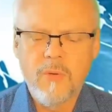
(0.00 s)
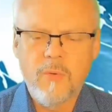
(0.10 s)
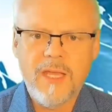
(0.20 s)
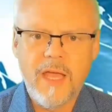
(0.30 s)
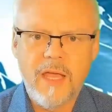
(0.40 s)

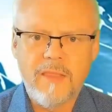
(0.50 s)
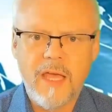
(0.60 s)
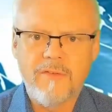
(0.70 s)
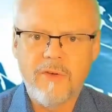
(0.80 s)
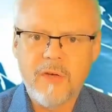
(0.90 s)
we can
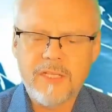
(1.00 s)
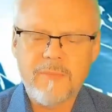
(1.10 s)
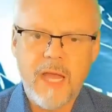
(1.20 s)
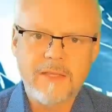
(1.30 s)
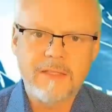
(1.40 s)
therefore
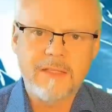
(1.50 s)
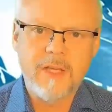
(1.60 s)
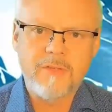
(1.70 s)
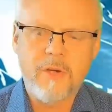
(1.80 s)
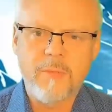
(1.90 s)
expect that
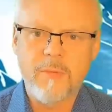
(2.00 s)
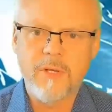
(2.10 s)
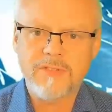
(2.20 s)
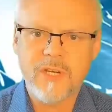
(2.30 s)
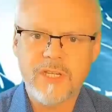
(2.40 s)
the Trump
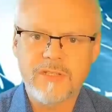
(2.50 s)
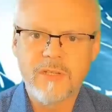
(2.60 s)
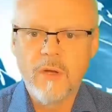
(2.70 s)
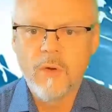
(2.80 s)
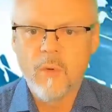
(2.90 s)
administration